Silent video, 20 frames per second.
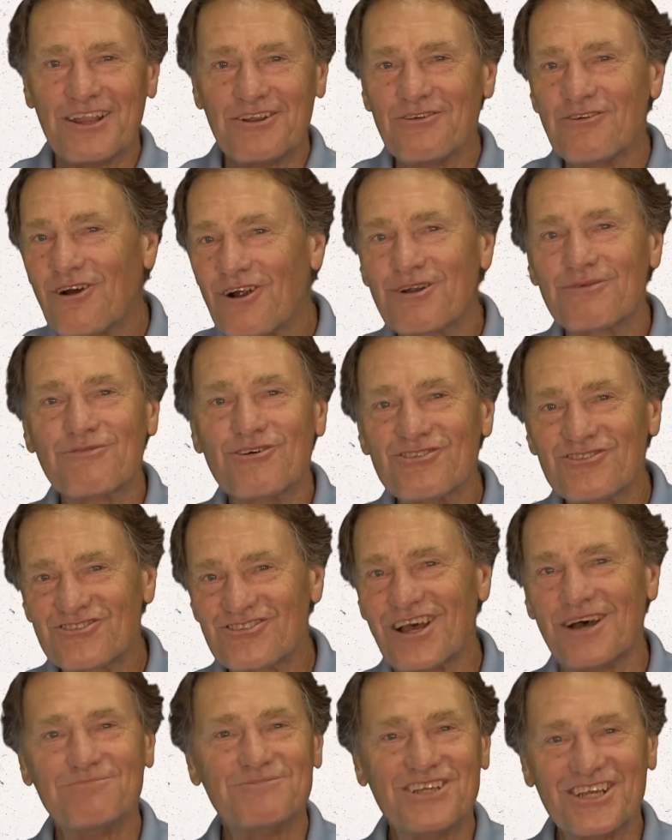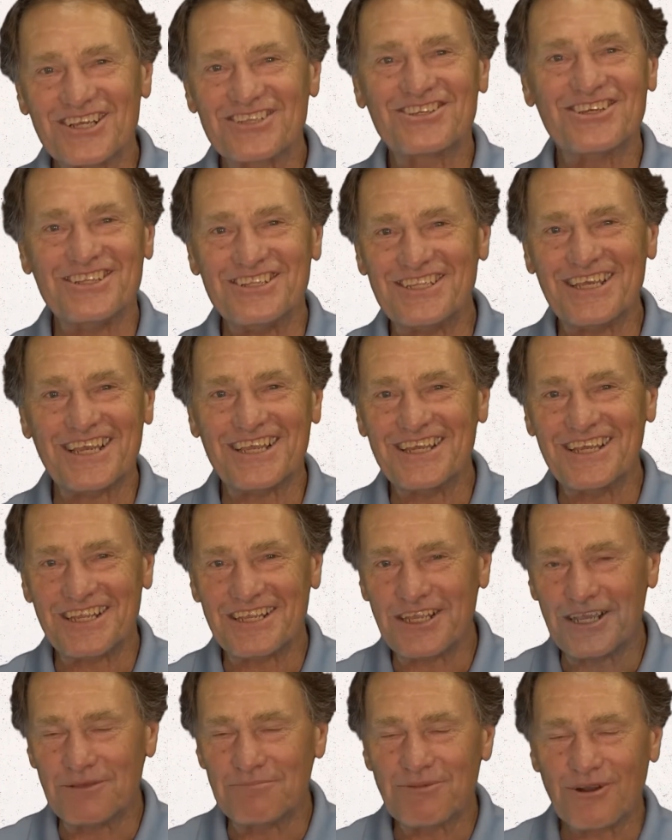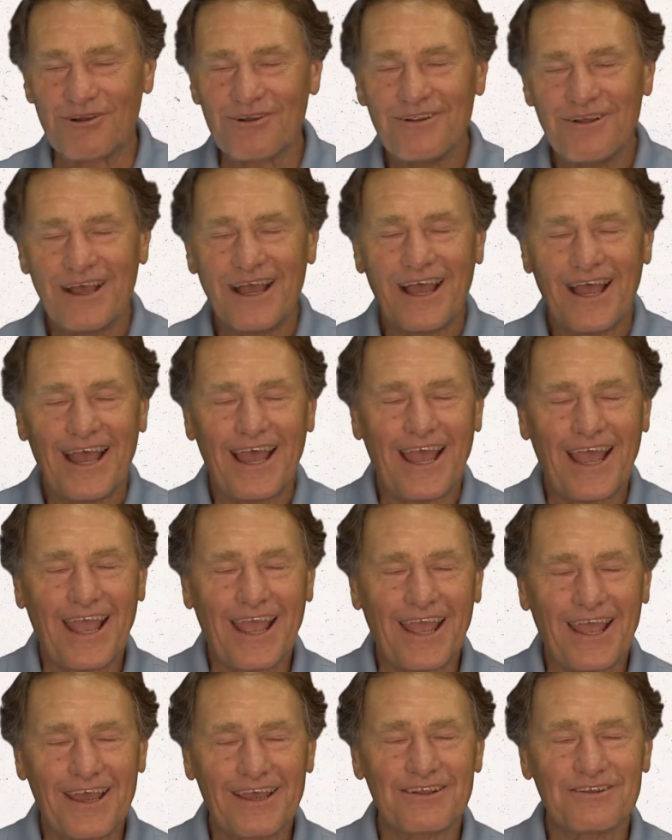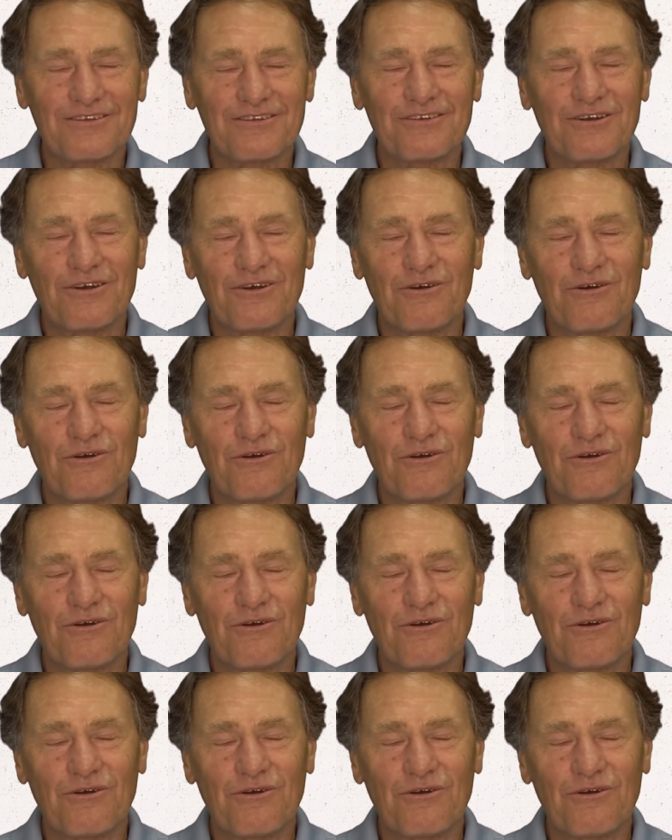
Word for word: normal subjects in digging deeper, and